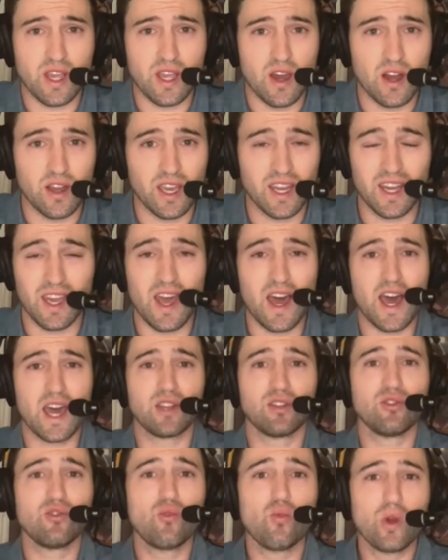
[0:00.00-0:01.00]
Young and a guy
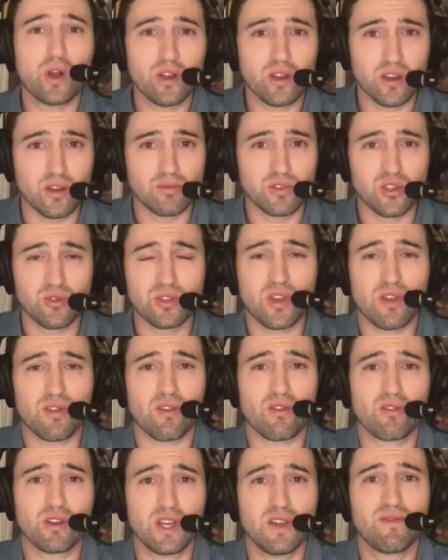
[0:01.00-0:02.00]
in Lou Williams who's
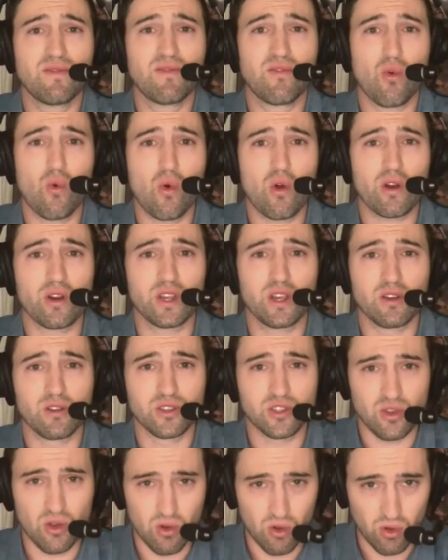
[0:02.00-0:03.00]
34
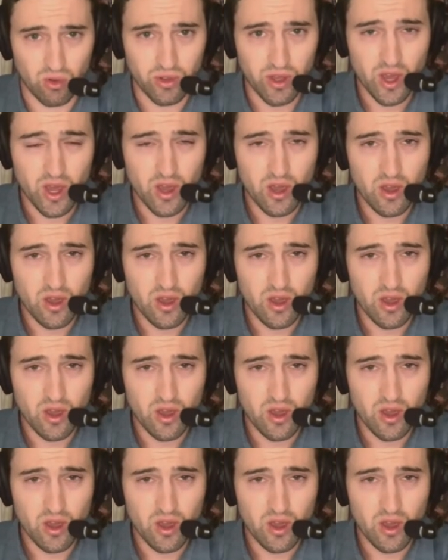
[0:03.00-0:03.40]
years old,